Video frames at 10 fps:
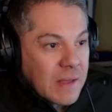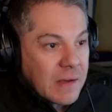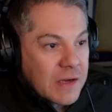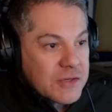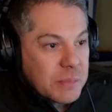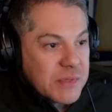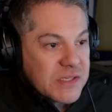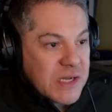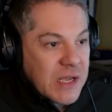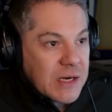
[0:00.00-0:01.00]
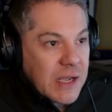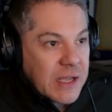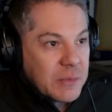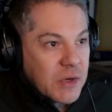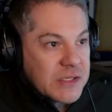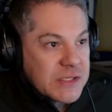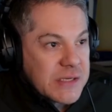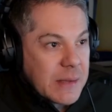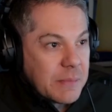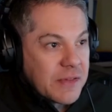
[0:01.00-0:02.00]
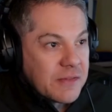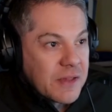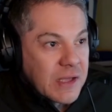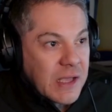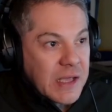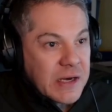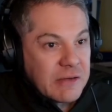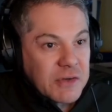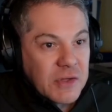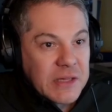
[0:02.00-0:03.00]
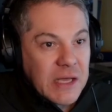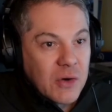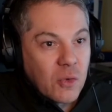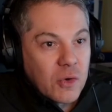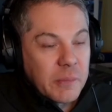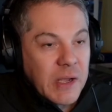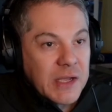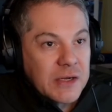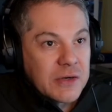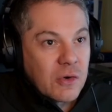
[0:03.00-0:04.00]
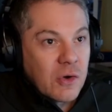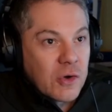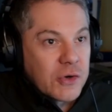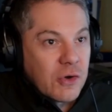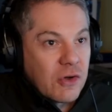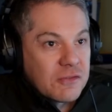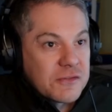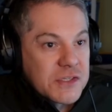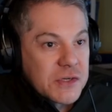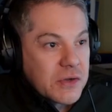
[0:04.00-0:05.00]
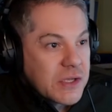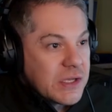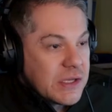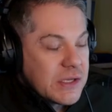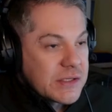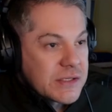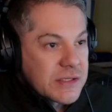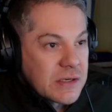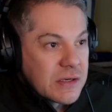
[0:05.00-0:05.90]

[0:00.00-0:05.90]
100%, 81 depth, and I've got that automated on and off. So here's